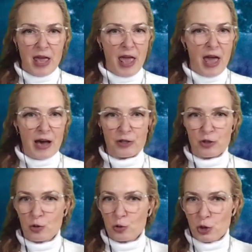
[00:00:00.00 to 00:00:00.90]
and
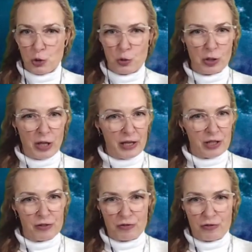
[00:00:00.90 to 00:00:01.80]
you shoot like
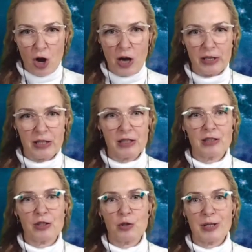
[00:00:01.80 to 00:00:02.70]
a rocket
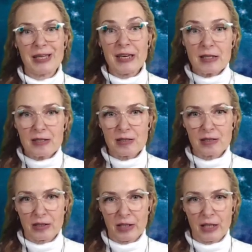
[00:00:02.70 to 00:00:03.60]
and you're
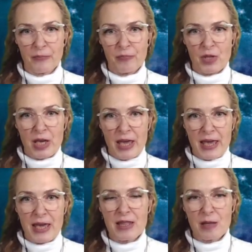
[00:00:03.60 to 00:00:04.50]
instantly
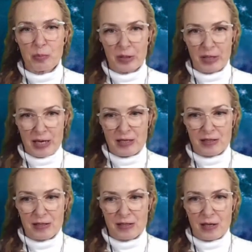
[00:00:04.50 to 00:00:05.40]
in the
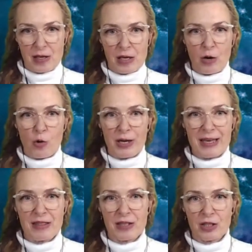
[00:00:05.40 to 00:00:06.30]
place or
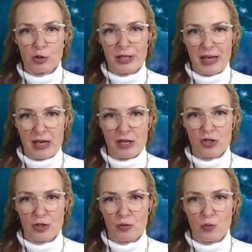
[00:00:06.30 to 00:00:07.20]
in the
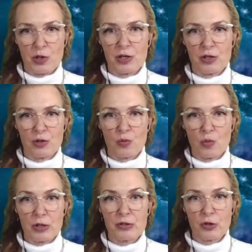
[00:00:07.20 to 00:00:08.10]
location where you
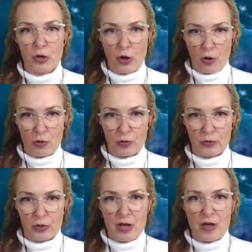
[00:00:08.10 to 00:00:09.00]
want to go.
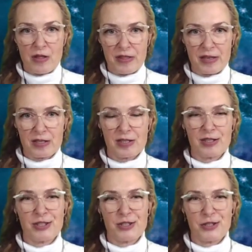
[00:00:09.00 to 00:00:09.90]
This
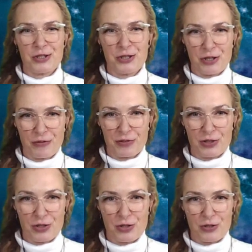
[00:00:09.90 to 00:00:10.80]
is the
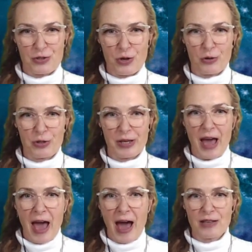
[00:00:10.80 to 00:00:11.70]
difference. So the
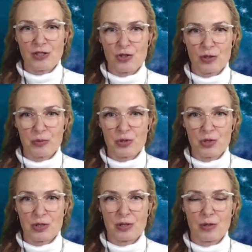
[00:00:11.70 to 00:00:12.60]
astral
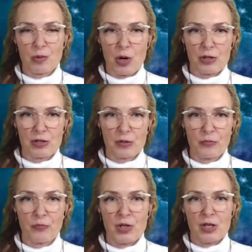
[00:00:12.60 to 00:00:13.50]
versus
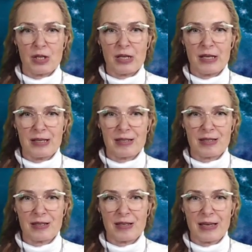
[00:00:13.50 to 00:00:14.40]
quantum is
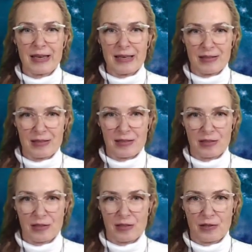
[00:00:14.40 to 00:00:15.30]

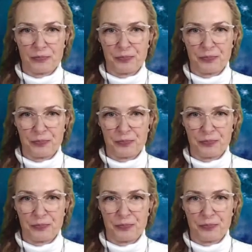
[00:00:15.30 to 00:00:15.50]
instant.